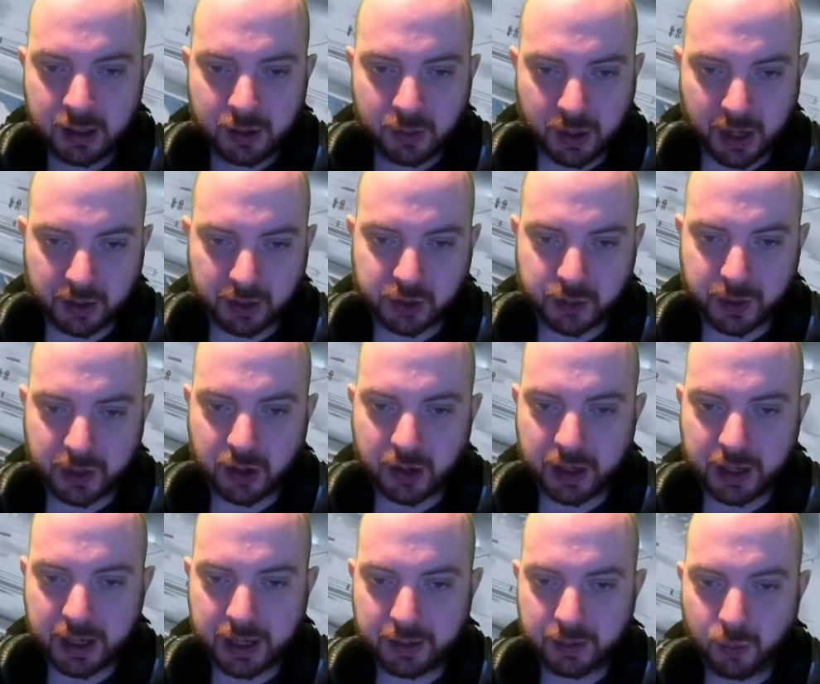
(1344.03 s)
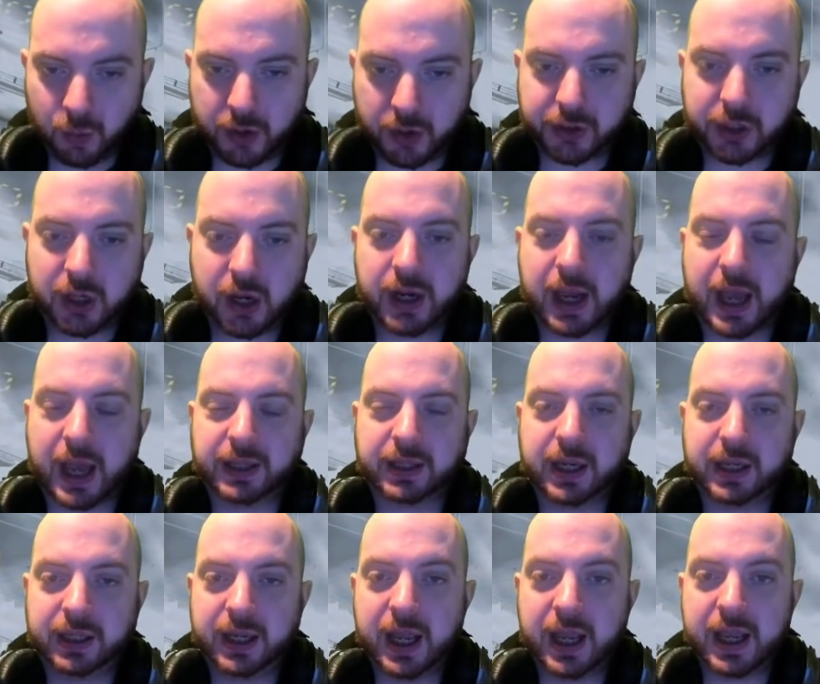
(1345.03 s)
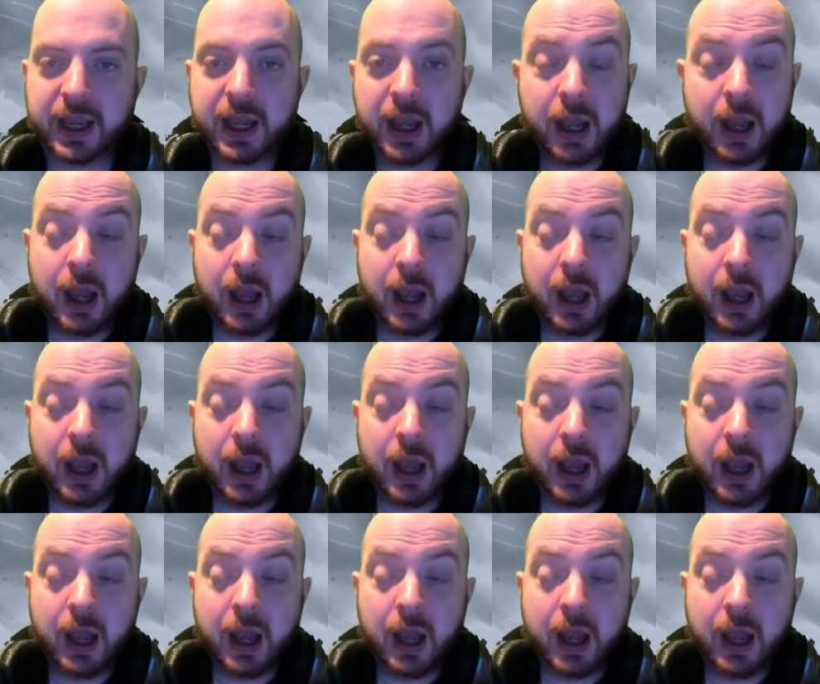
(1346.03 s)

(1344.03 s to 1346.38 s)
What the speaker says: What else have we got here? What's a good SSD?